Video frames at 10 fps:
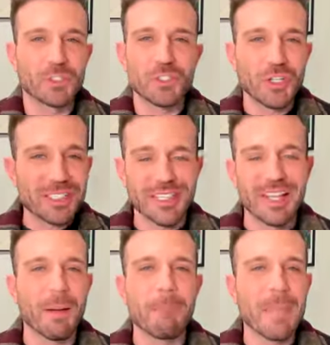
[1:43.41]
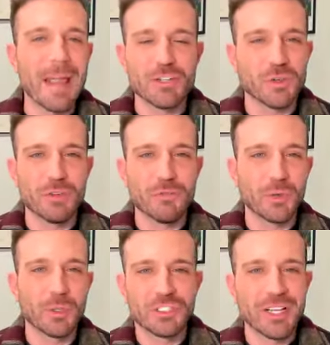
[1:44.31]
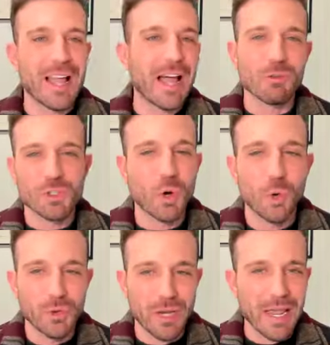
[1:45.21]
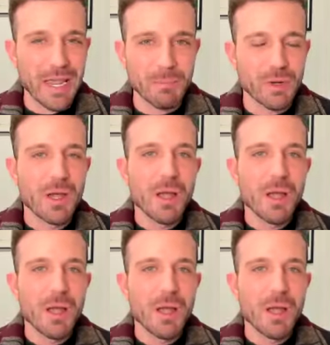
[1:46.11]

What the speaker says: She isn't like a major influencer. She's not a household name,